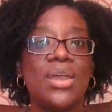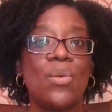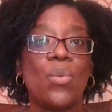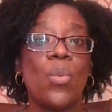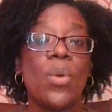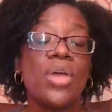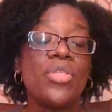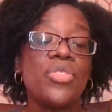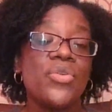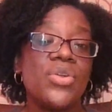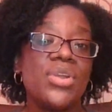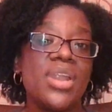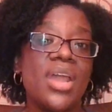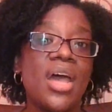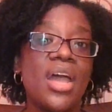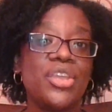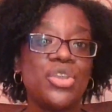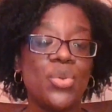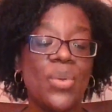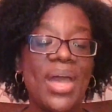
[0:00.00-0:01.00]
whether or
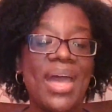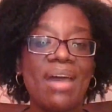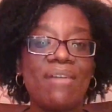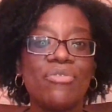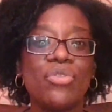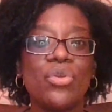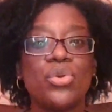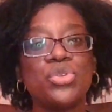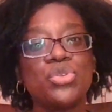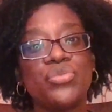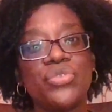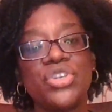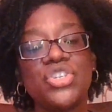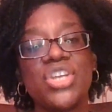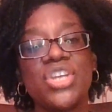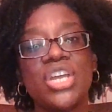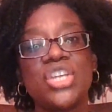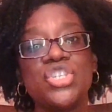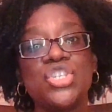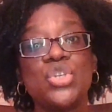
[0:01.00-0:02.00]
not you have those
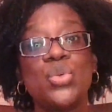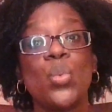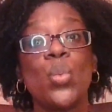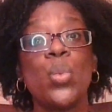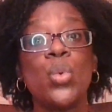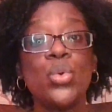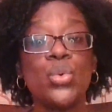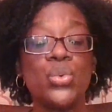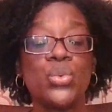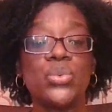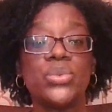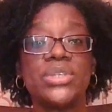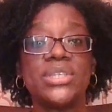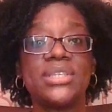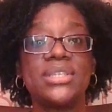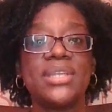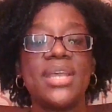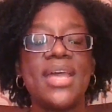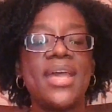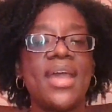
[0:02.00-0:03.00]
rejection wounds.